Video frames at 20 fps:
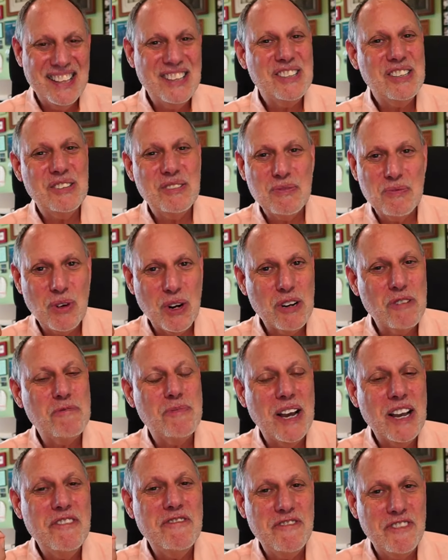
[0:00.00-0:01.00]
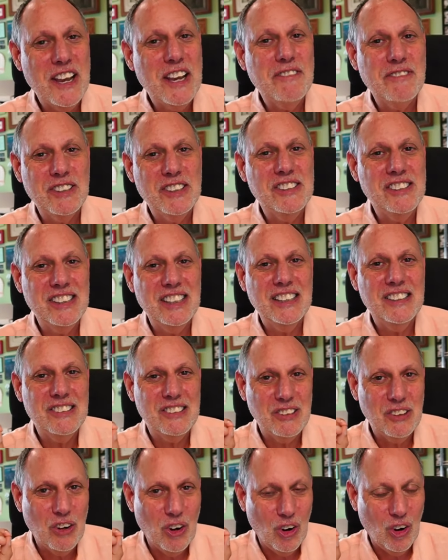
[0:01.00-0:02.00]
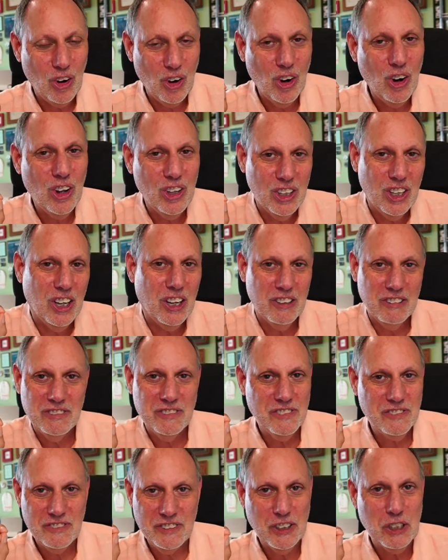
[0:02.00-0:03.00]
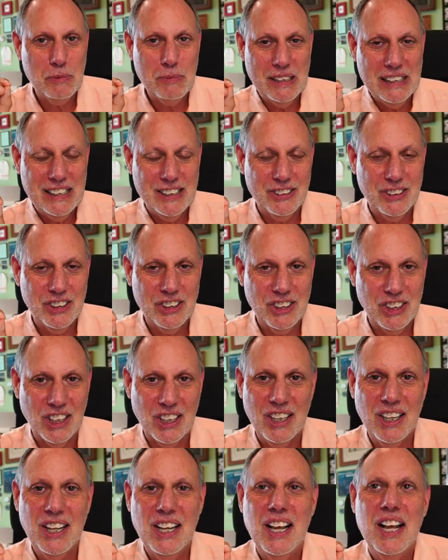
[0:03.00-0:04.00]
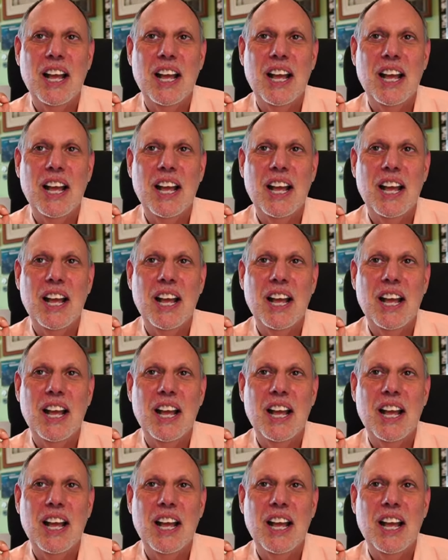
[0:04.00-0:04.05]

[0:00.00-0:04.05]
and this is one of my favorite scenes in all of film and literature.